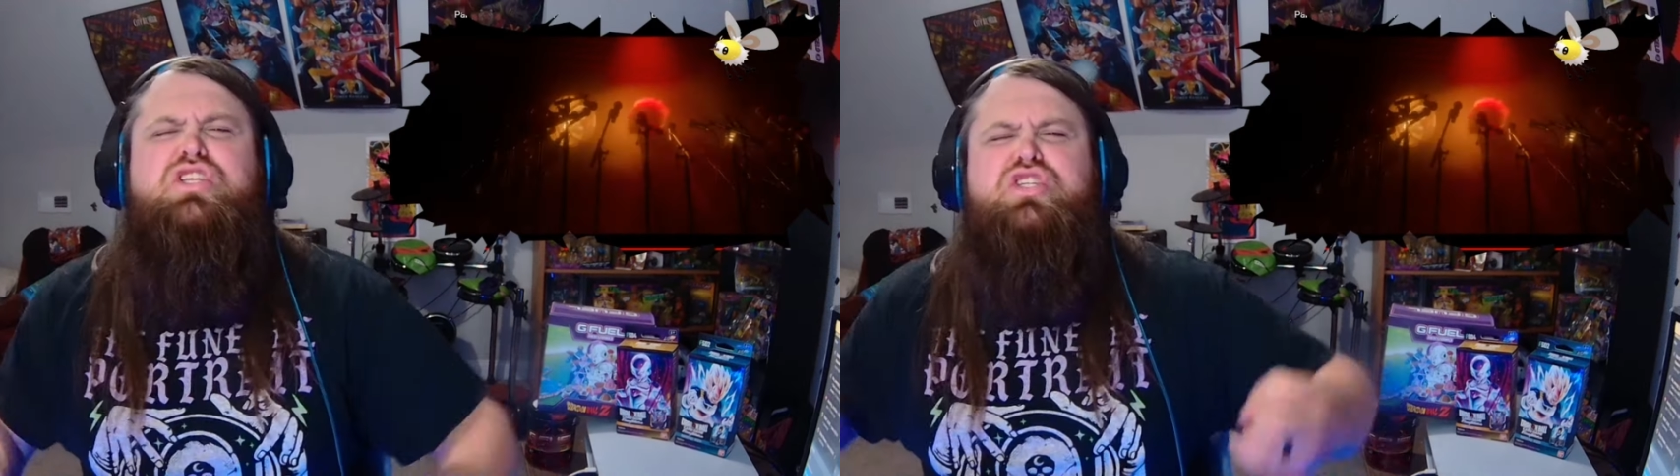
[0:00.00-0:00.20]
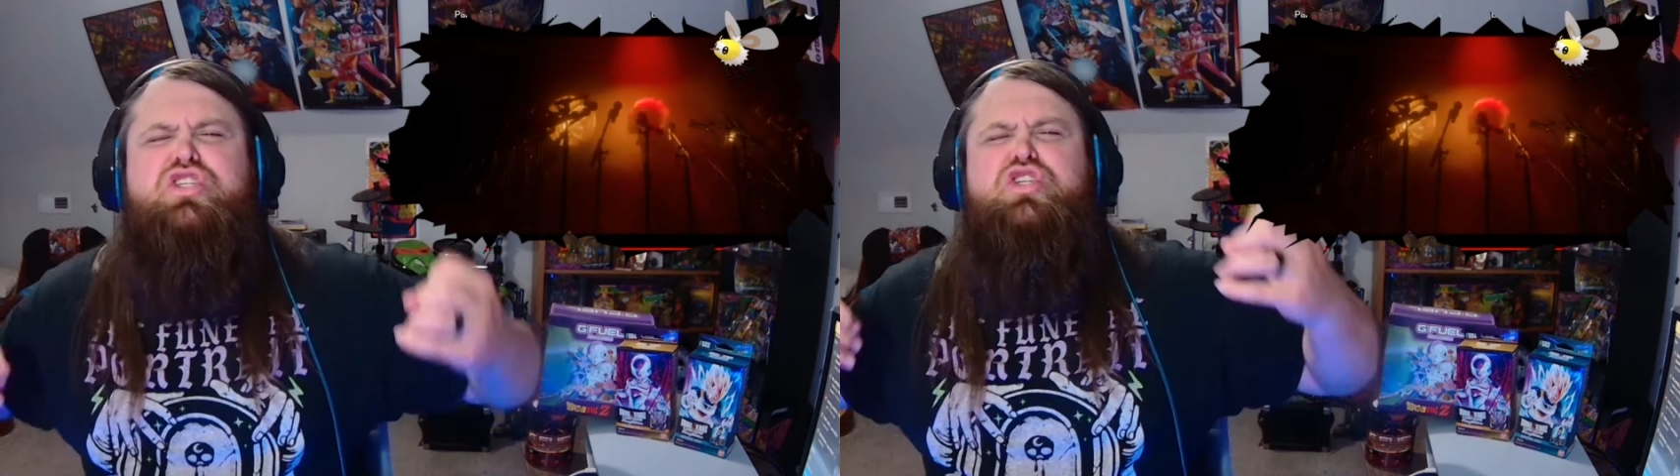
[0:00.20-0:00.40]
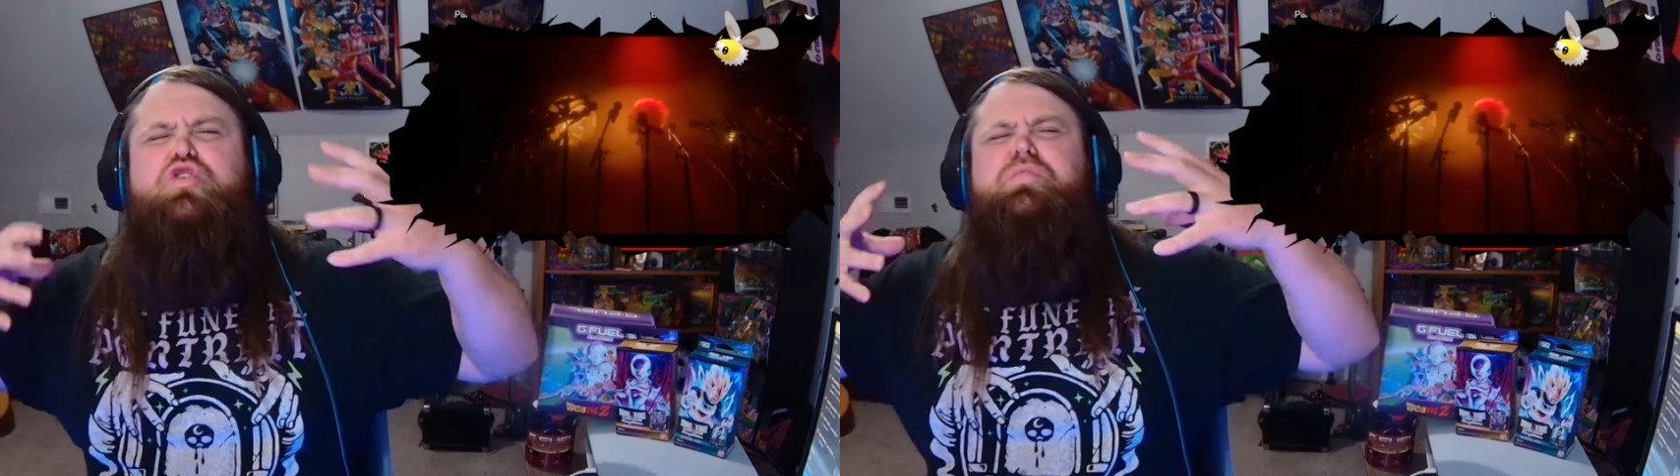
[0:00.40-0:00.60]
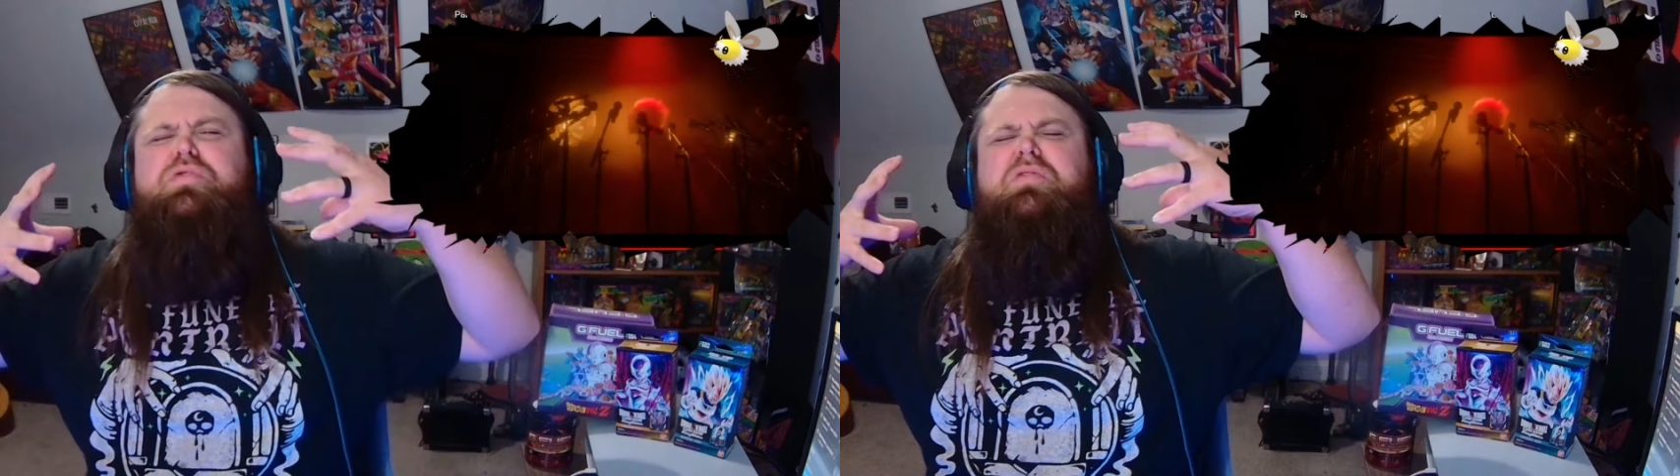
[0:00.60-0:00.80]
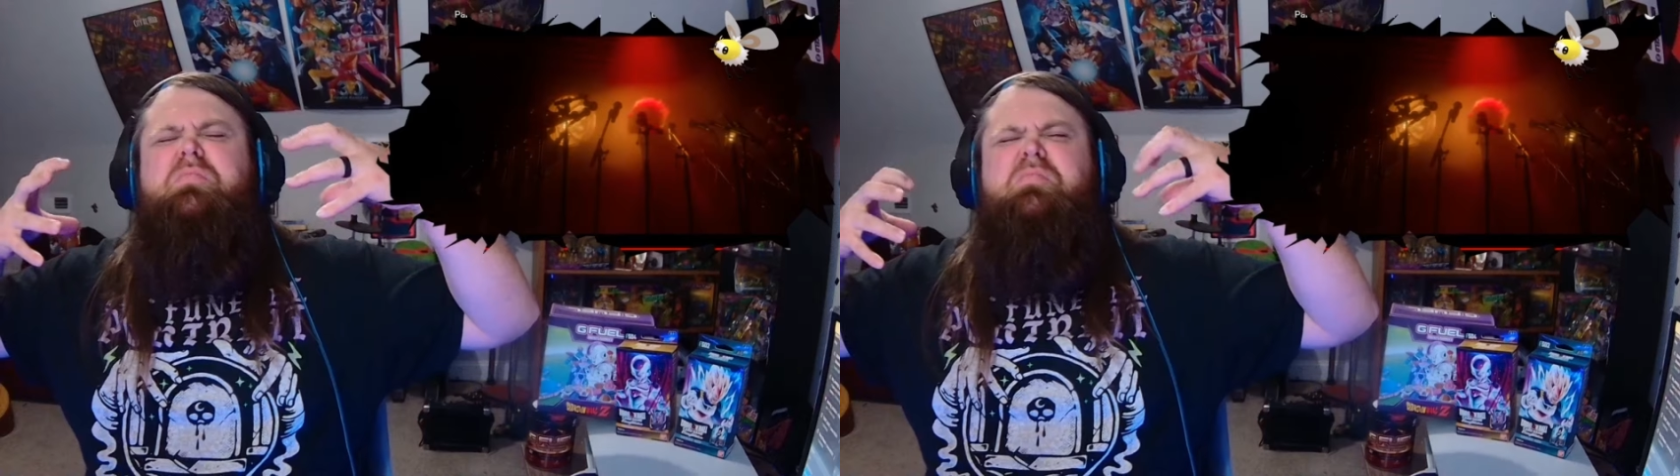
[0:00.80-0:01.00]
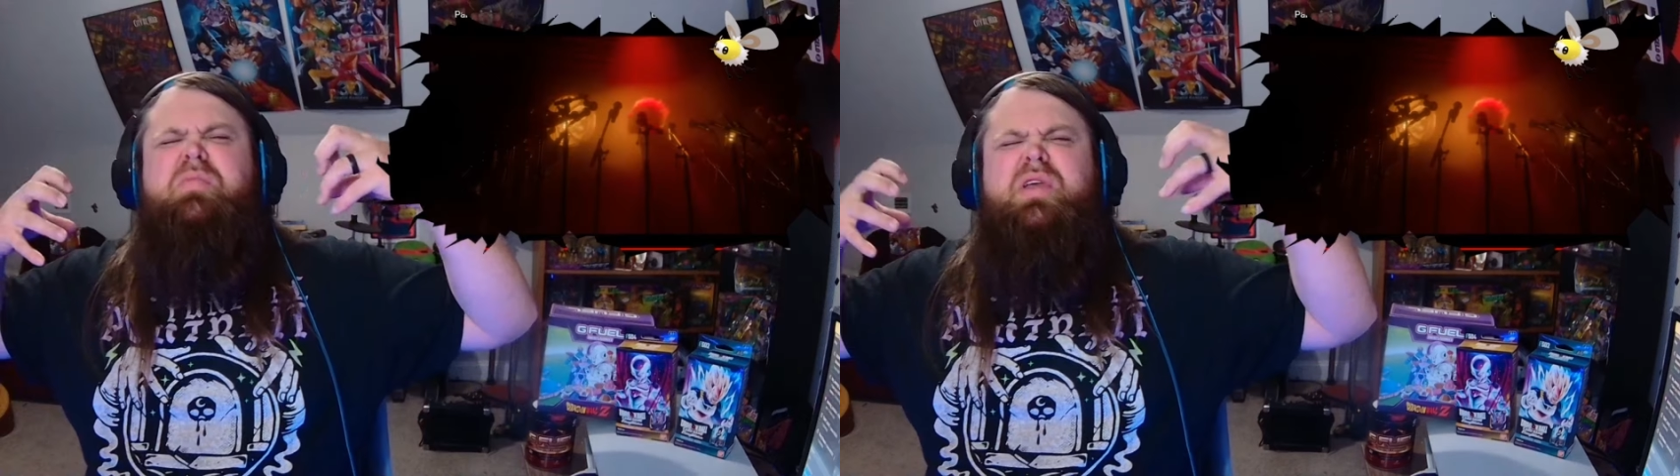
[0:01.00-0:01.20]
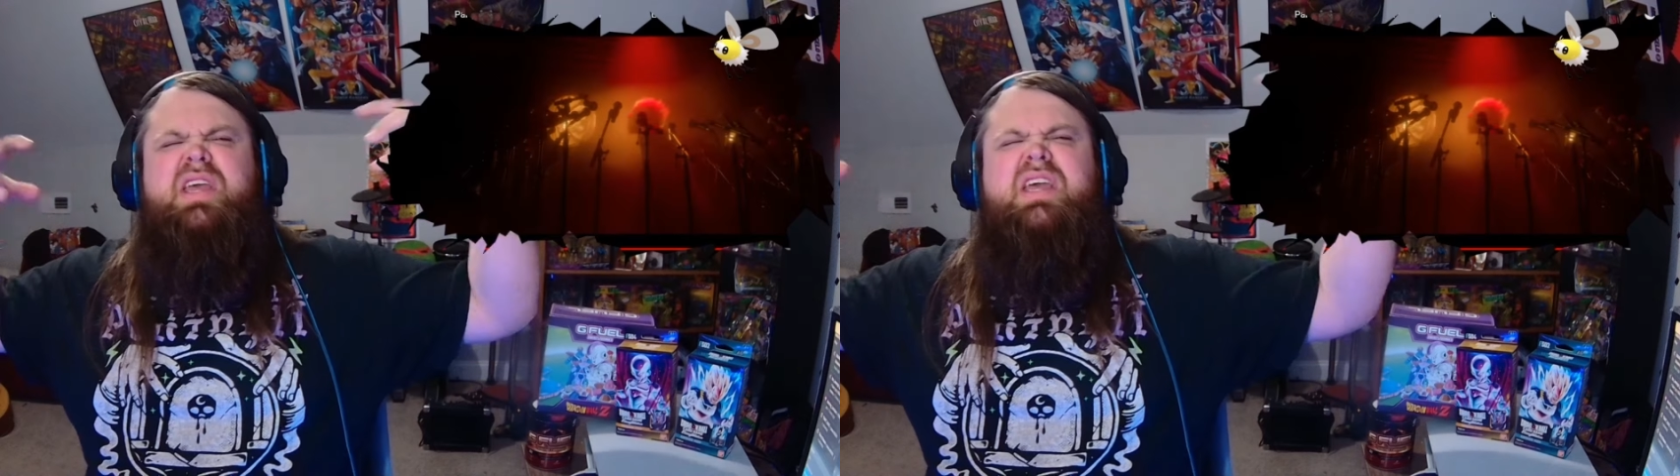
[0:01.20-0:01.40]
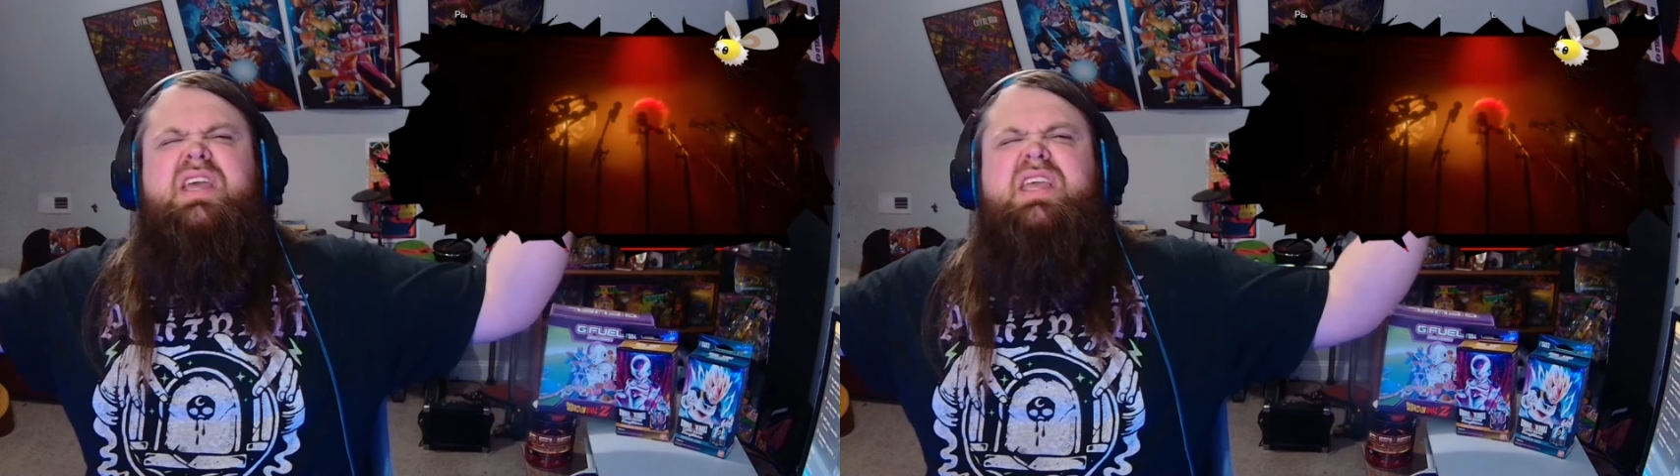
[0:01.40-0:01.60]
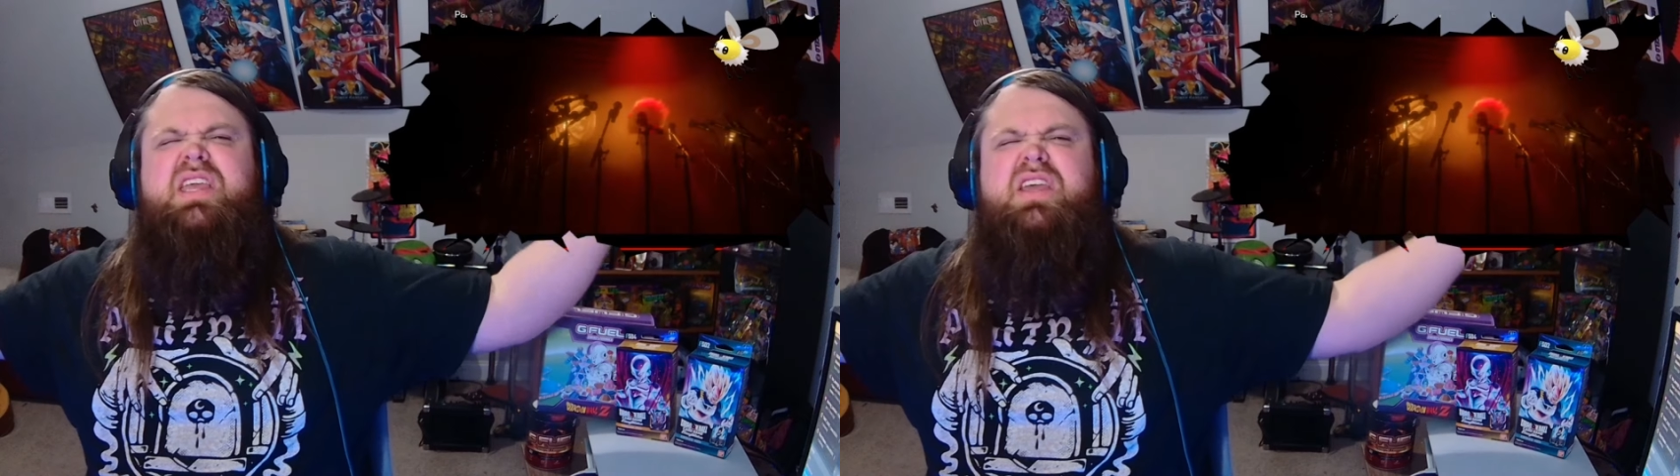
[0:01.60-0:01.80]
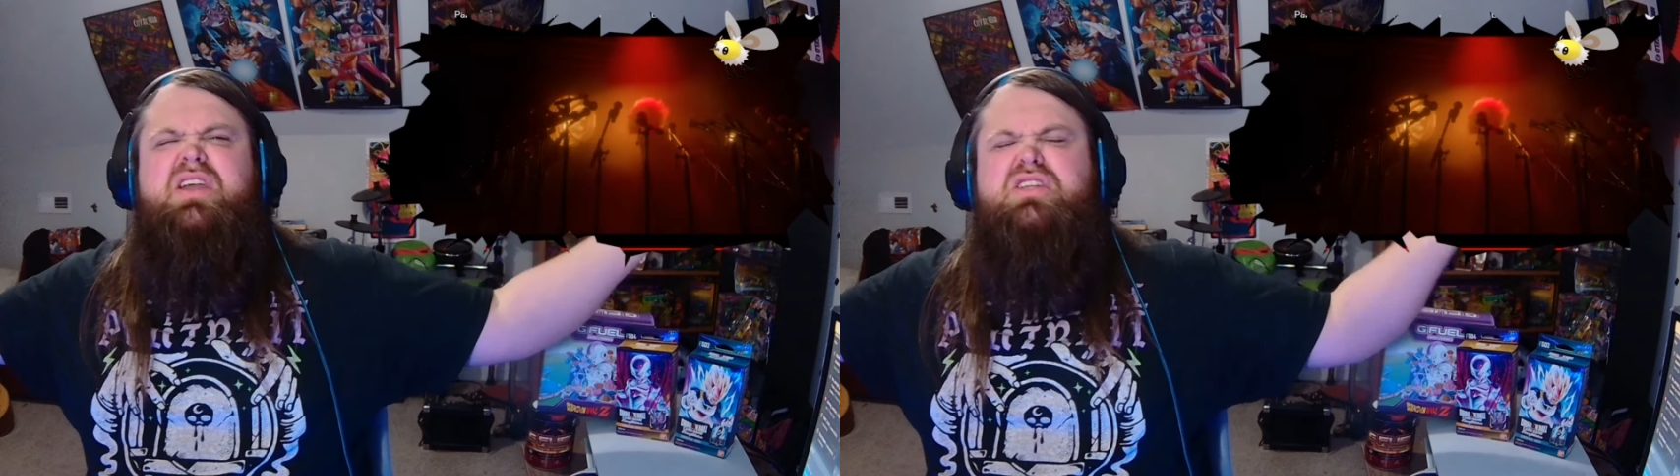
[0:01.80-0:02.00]
just super big
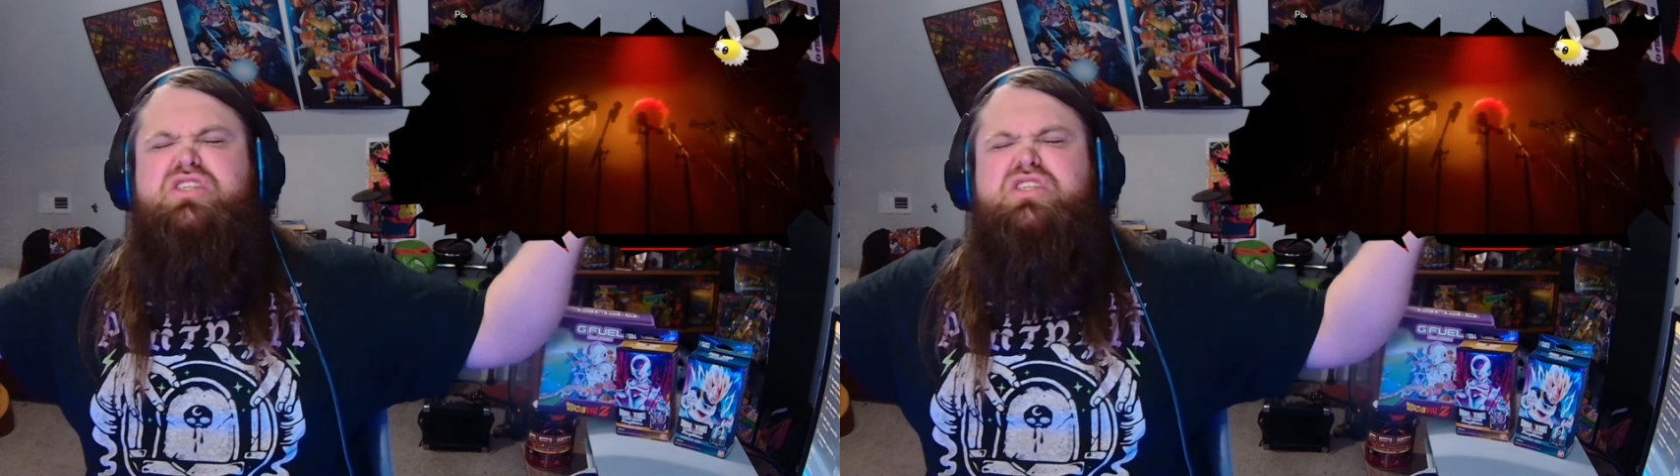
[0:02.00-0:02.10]
here,